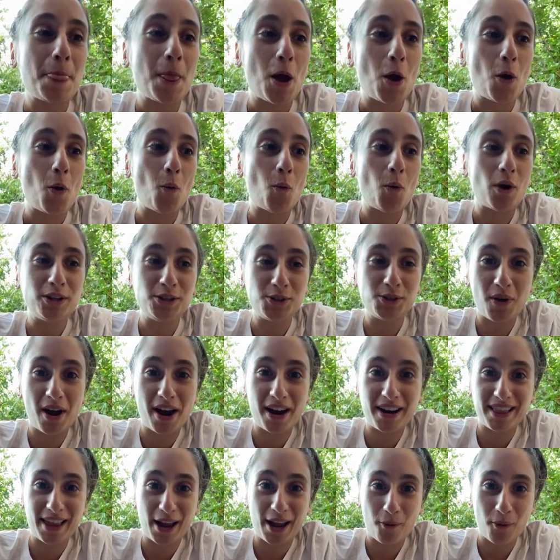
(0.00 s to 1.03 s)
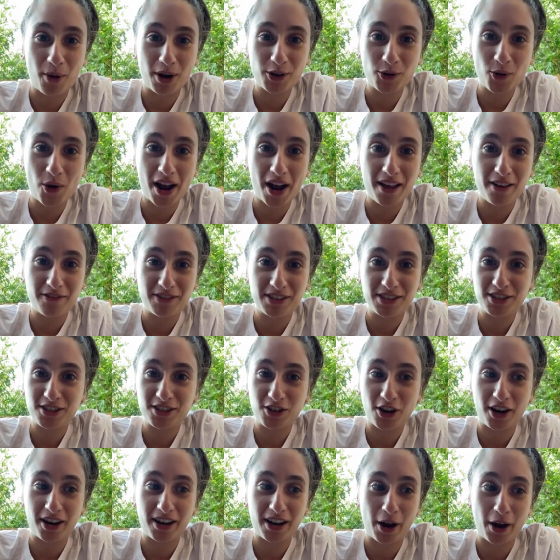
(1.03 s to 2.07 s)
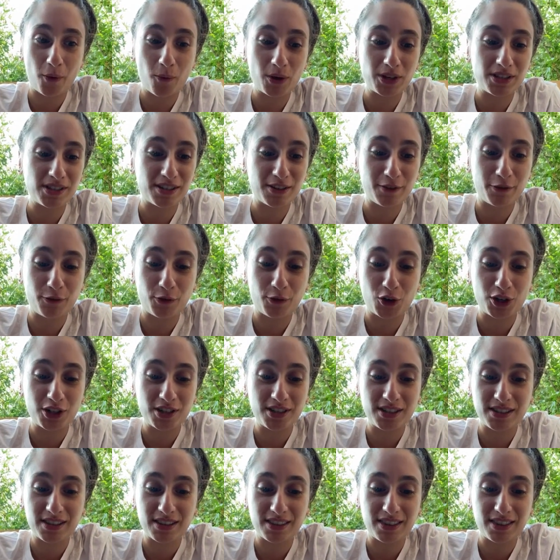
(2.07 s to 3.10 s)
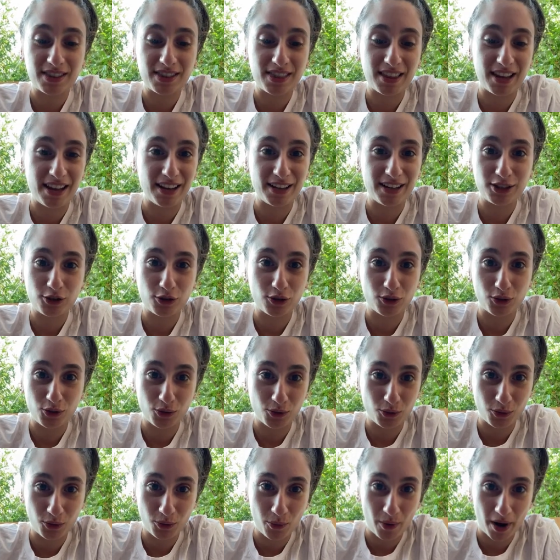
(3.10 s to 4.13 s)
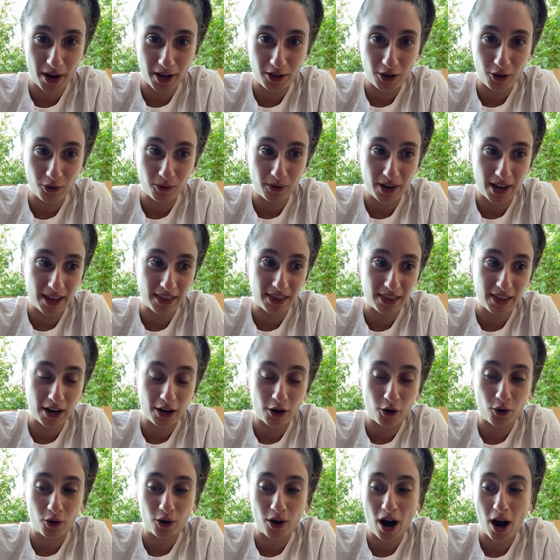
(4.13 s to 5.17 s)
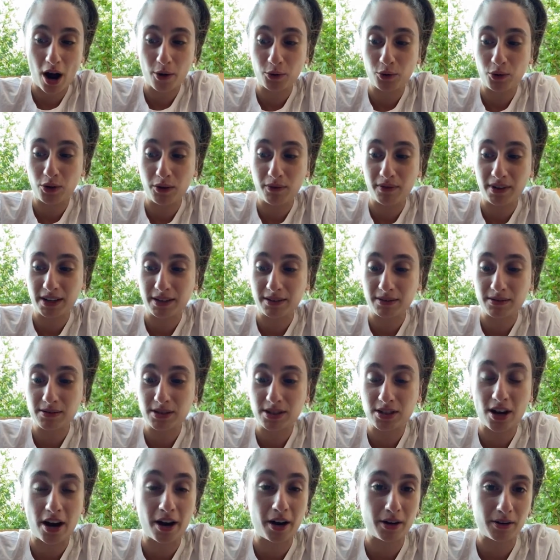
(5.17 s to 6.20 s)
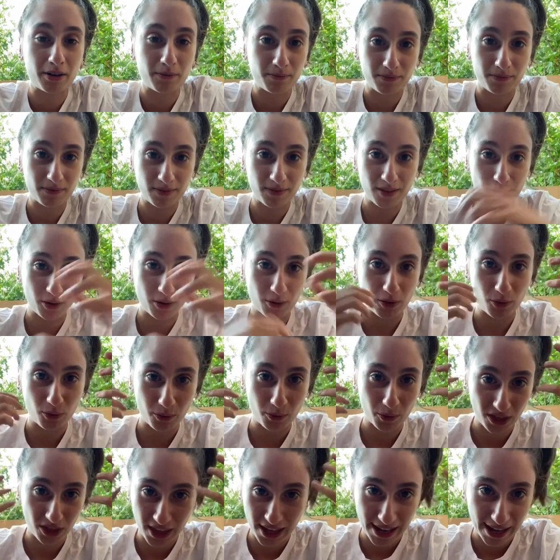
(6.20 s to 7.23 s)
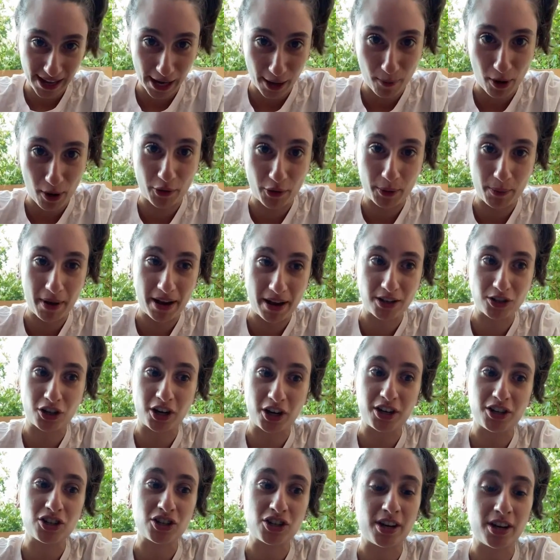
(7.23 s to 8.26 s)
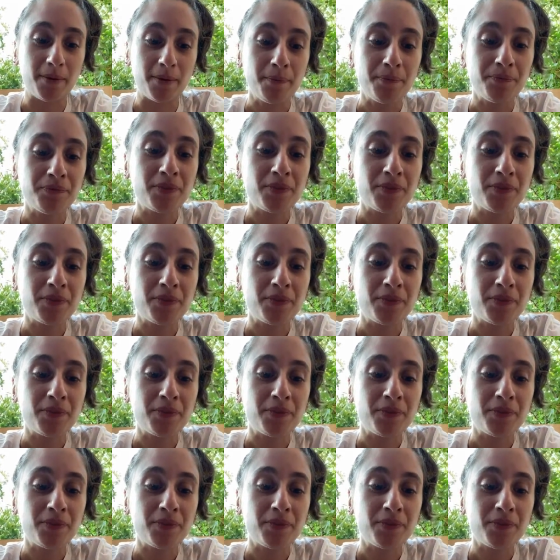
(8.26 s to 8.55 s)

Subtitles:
where do I even start? Like, what's the first thing to do when you get there, or how do you even start thinking about repatriation?